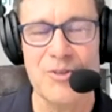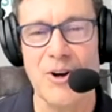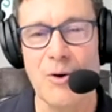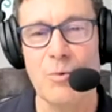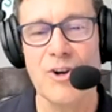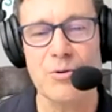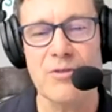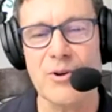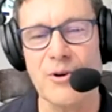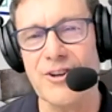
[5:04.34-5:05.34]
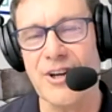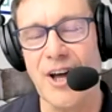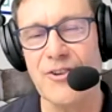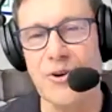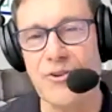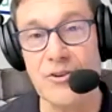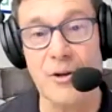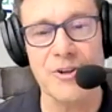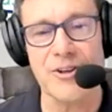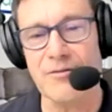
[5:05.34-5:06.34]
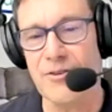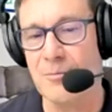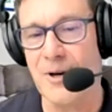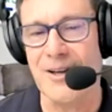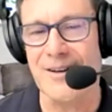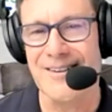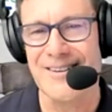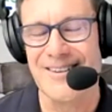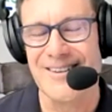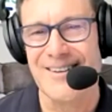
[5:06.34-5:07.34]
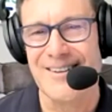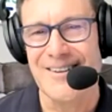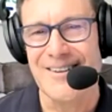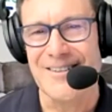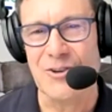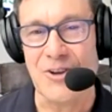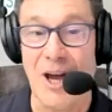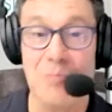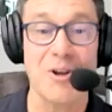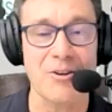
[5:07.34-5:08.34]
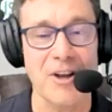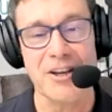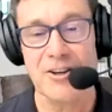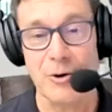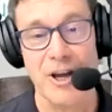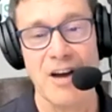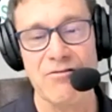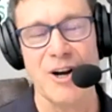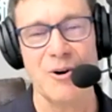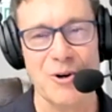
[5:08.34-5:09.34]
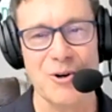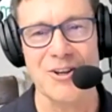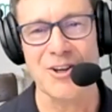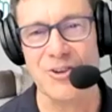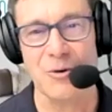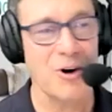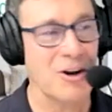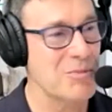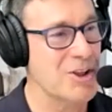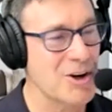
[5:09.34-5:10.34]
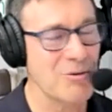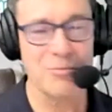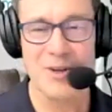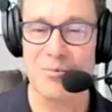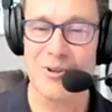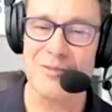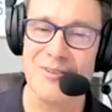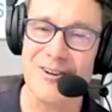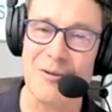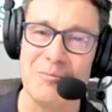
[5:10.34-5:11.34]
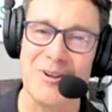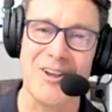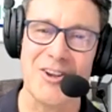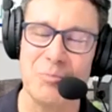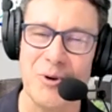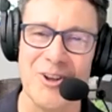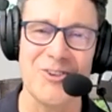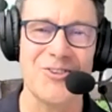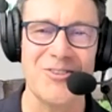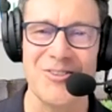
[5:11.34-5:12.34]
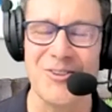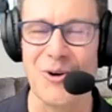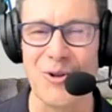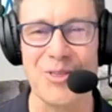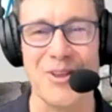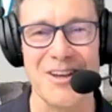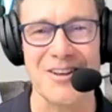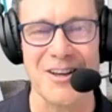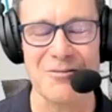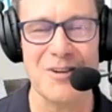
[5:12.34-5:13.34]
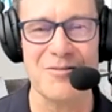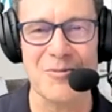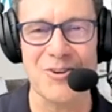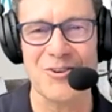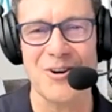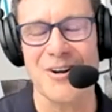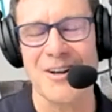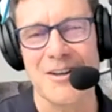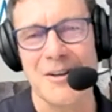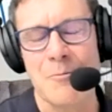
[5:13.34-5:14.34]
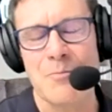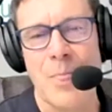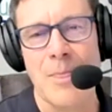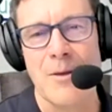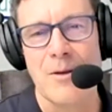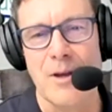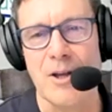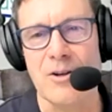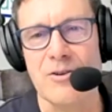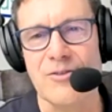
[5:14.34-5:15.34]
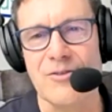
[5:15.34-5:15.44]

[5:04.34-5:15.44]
their ritual for going to concerts is a little bit different than mine, because I'm there like, a half an hour early because I want to be there when the people come in. I want to experience the whole thing like right from the start. And